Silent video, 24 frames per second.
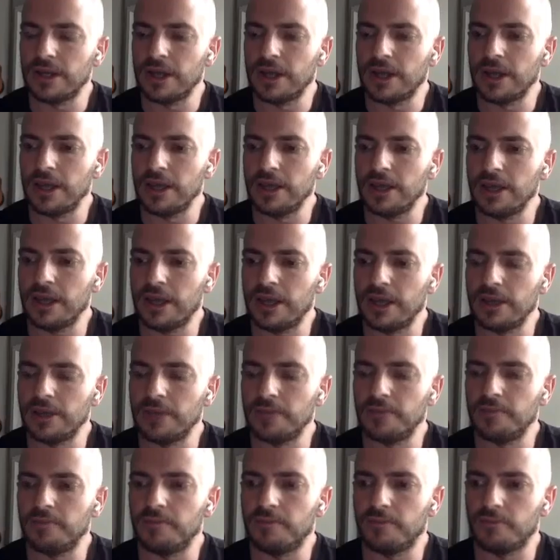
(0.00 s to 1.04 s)

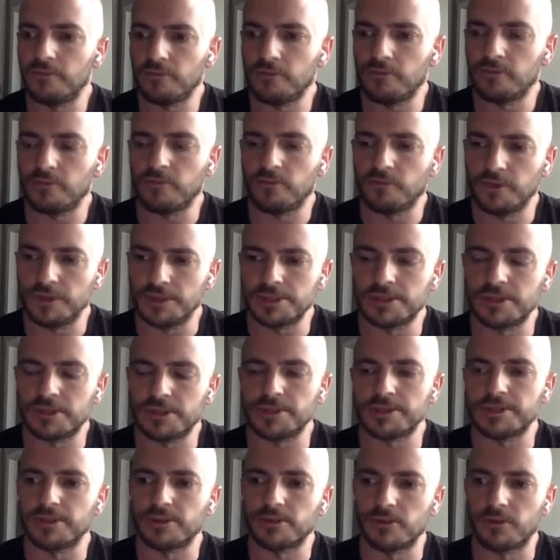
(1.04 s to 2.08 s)
I
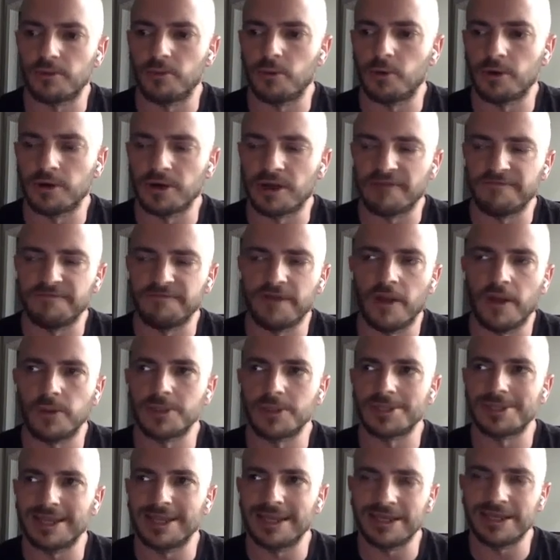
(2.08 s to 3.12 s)
researched it a little more, and I found
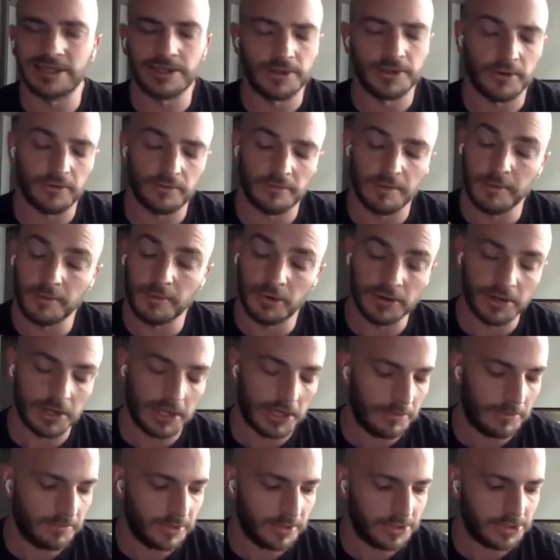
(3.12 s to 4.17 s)
this lady, don't remember her
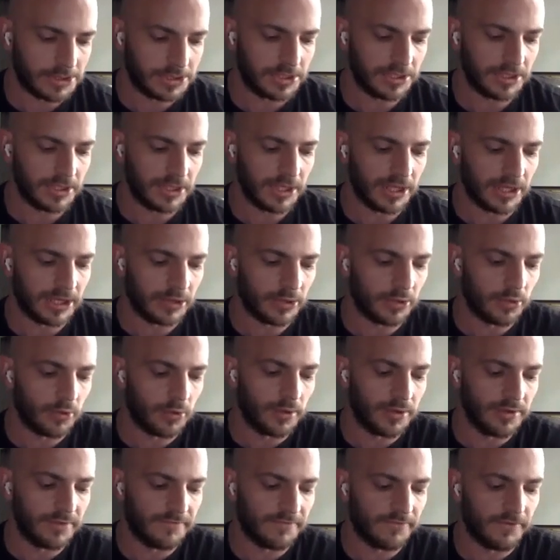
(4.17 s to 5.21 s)
name, but she kind of
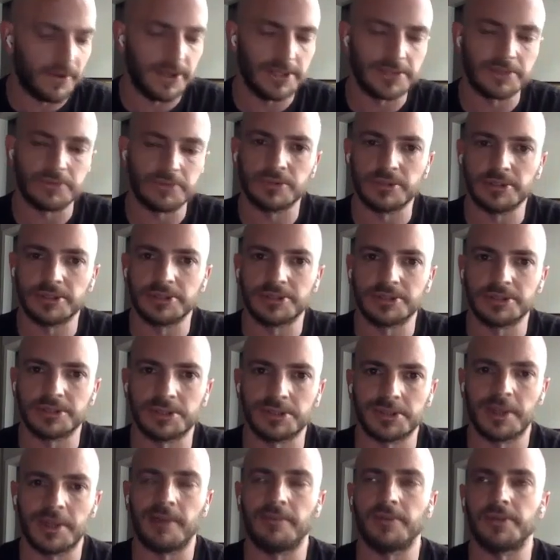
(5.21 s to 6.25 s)
coined the phrase religious
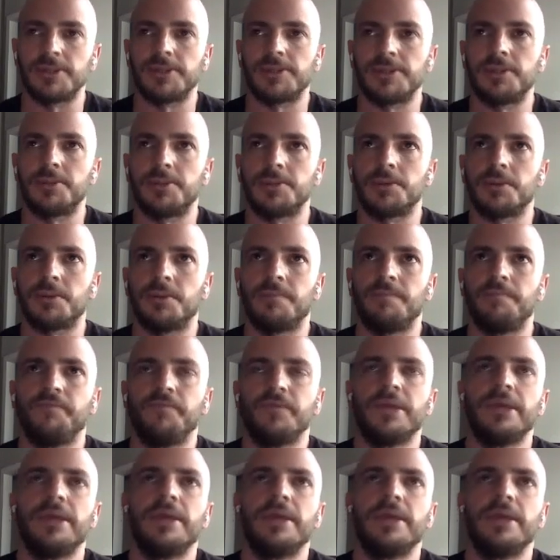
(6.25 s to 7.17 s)
trauma syndrome.